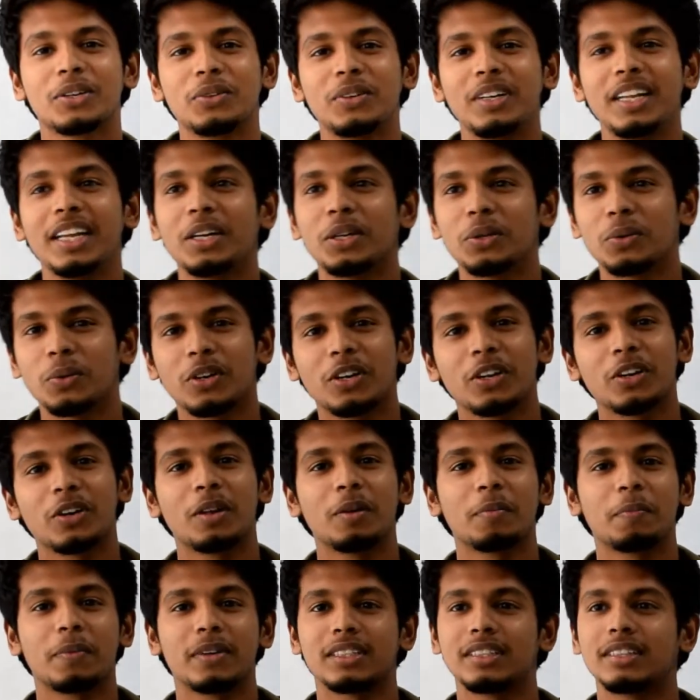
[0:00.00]
day to one and
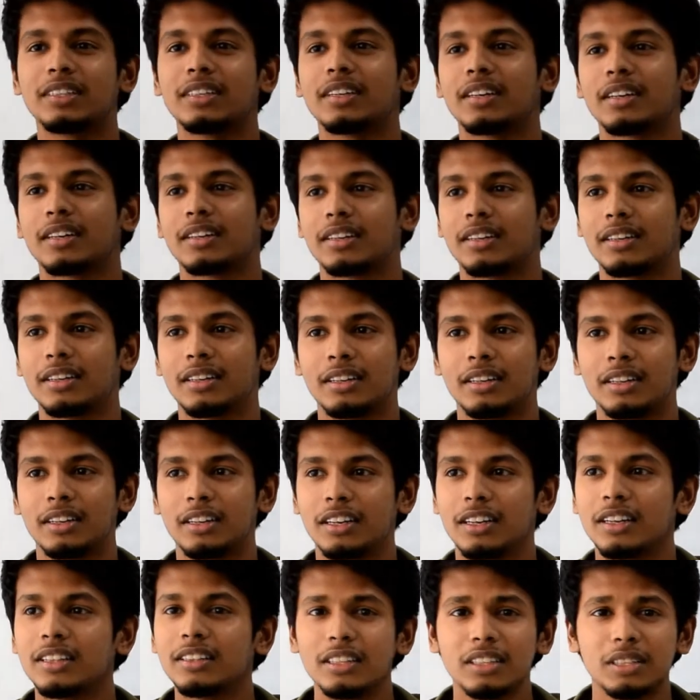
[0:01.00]
all present here.
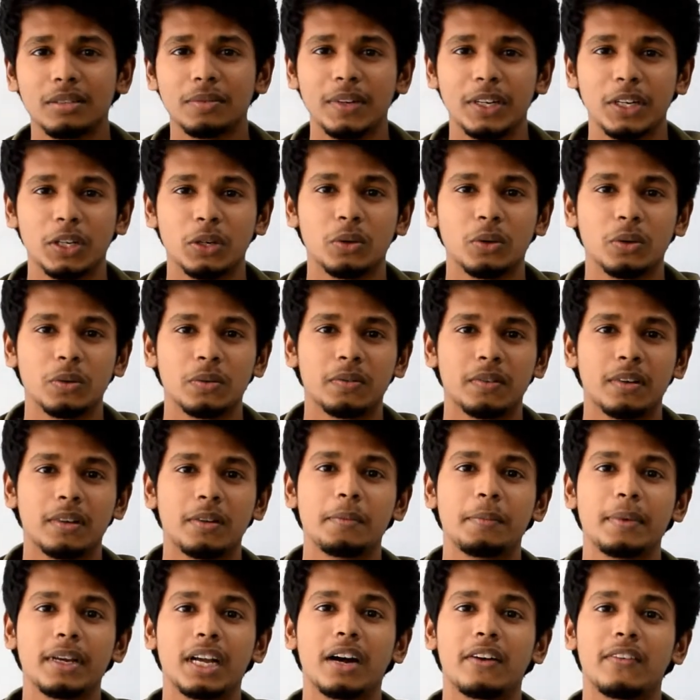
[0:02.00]
In this video, we will
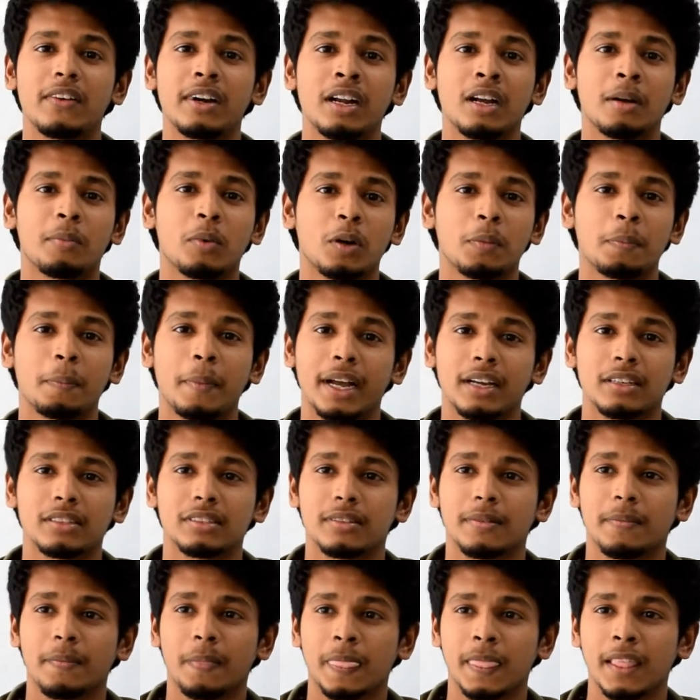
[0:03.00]
be covering about maths.
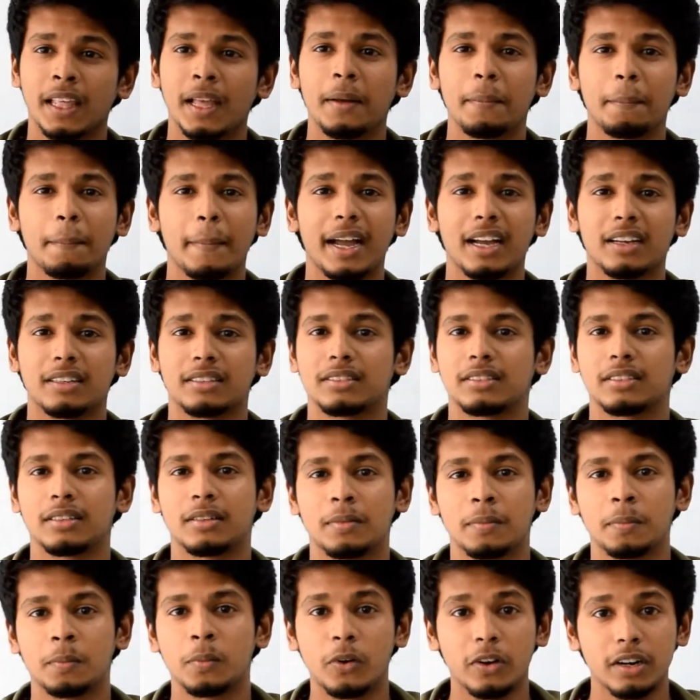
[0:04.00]
Maths,
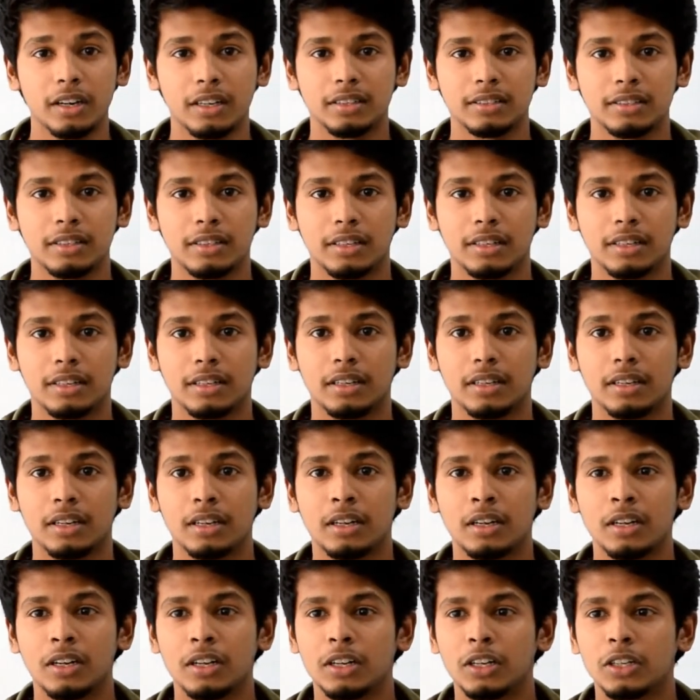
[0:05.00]
boring isn't it?
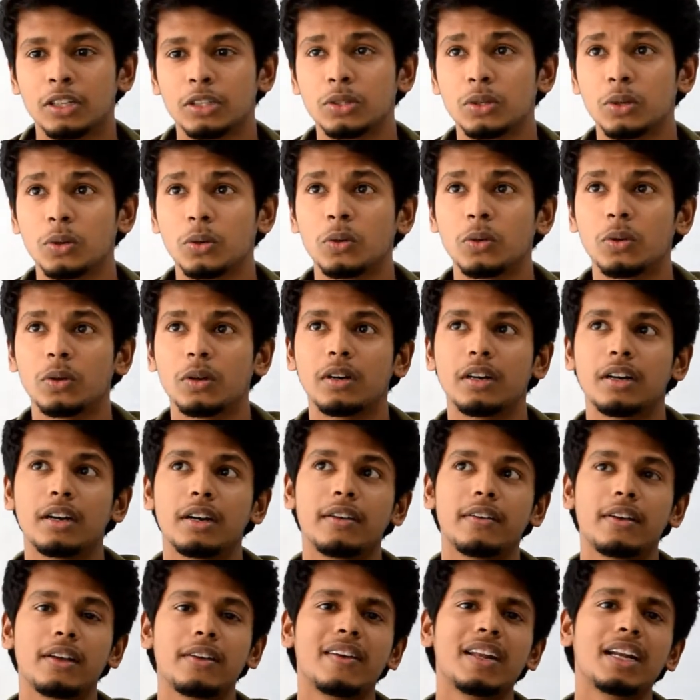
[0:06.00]
So
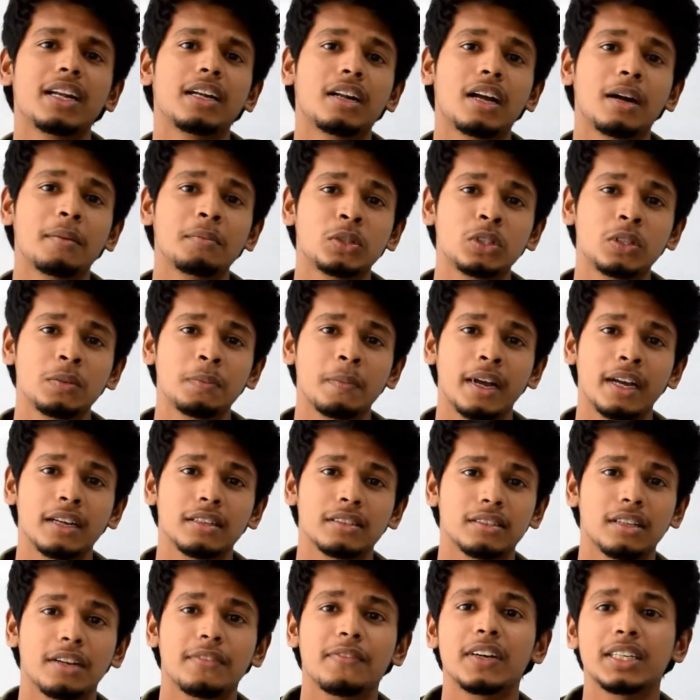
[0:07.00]
when it comes to
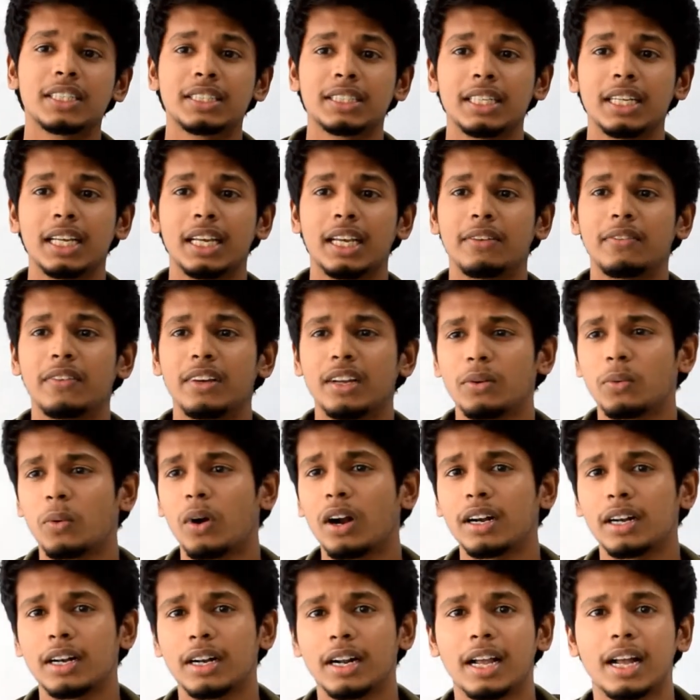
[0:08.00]
maths, the first thing
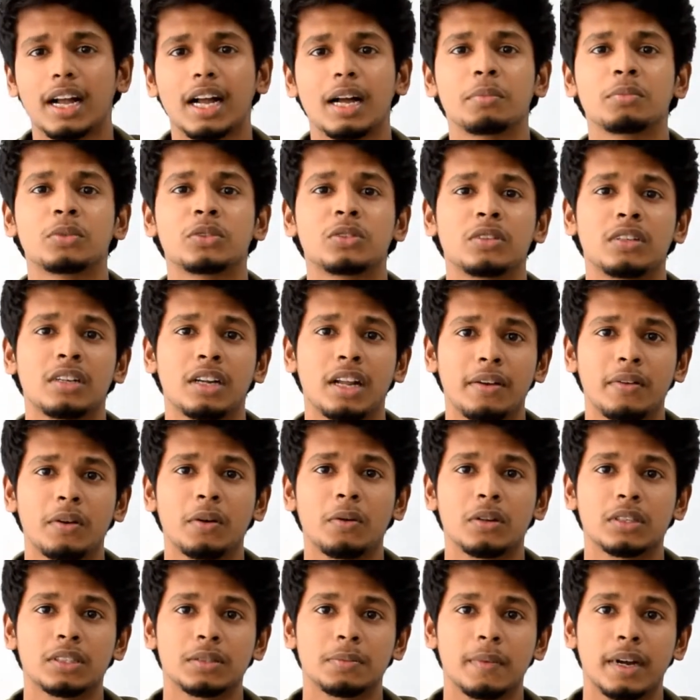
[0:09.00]
what comes to in
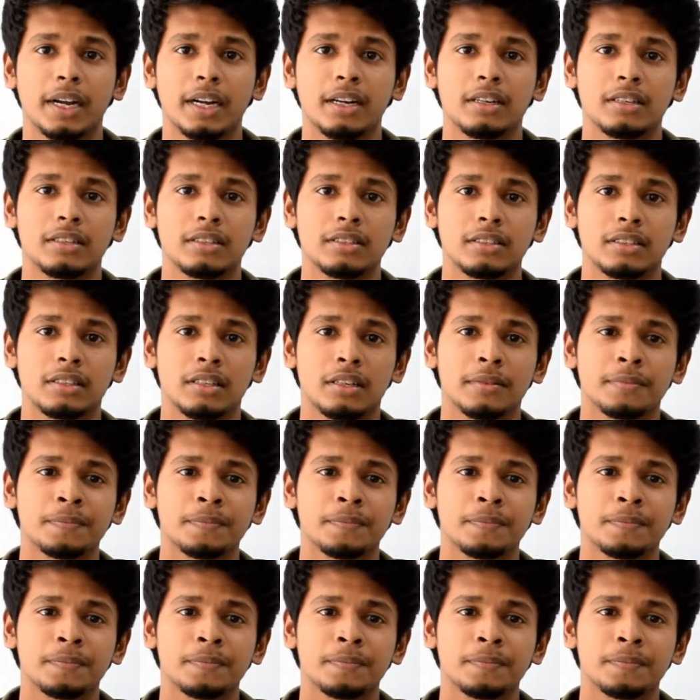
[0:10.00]
everyone's mind is,